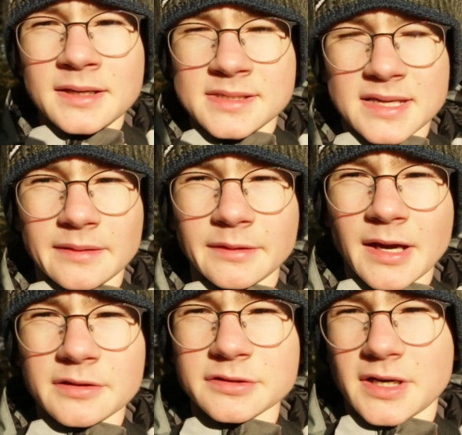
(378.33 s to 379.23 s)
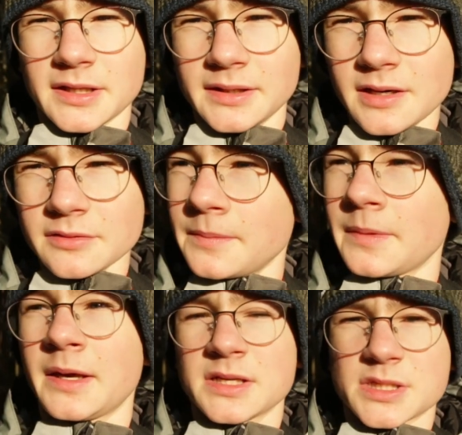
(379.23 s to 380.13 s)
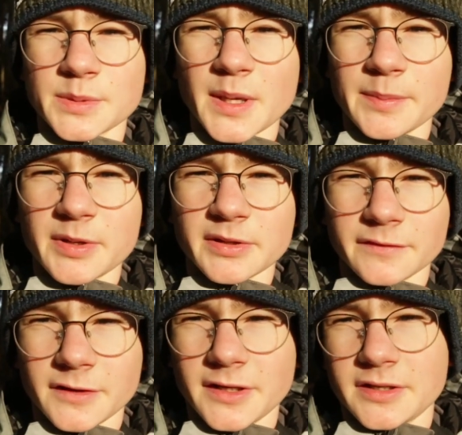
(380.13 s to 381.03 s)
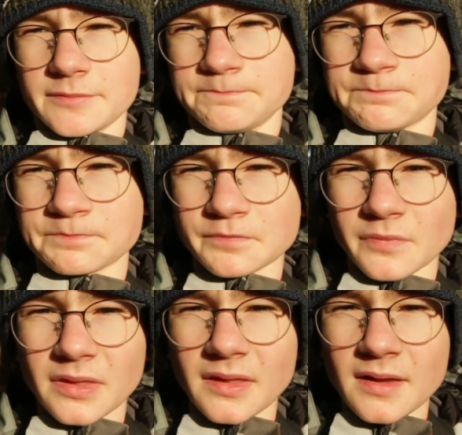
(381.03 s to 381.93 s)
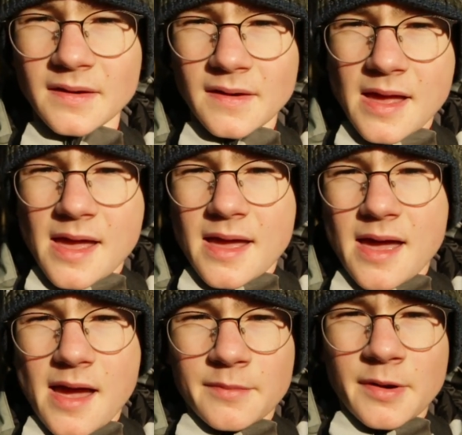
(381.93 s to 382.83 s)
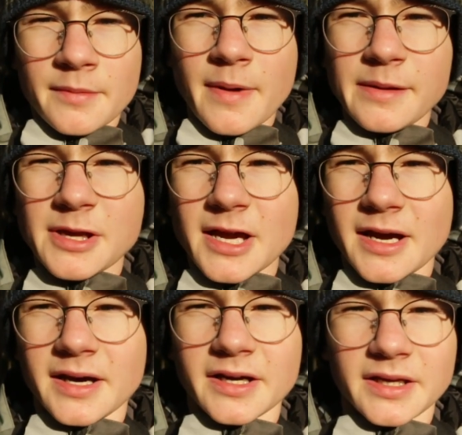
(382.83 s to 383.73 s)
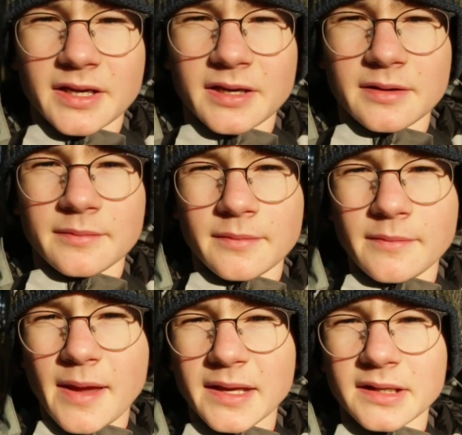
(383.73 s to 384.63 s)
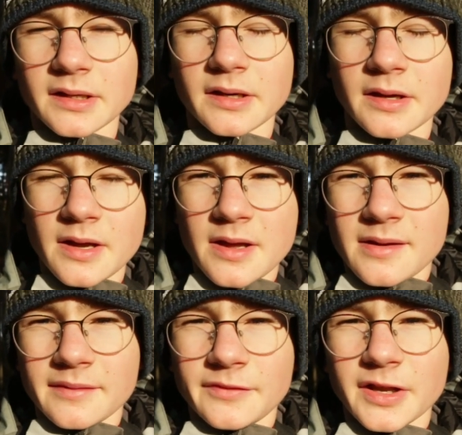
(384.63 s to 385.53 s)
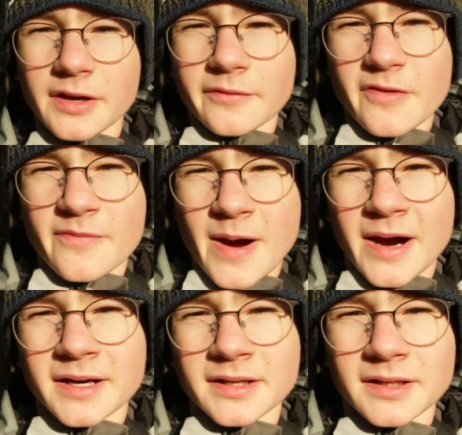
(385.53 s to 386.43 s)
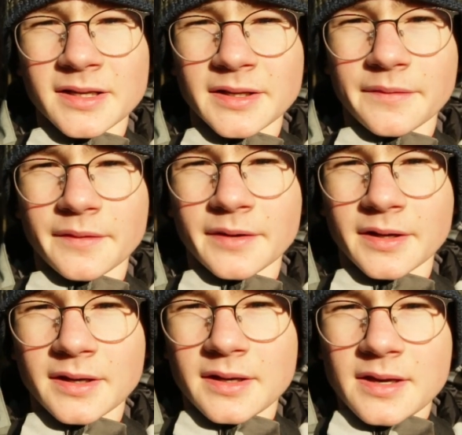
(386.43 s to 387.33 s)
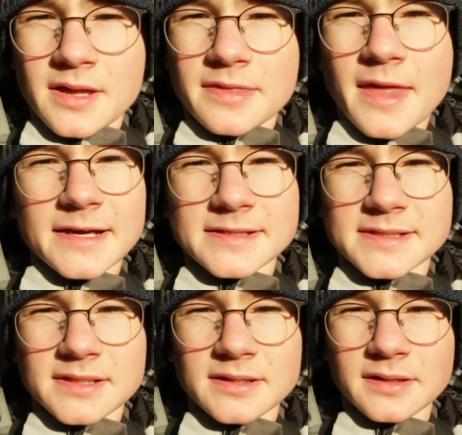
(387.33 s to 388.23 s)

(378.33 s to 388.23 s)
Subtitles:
is coming out right now and it's really beautiful here. Maybe I make a video with my uncle the next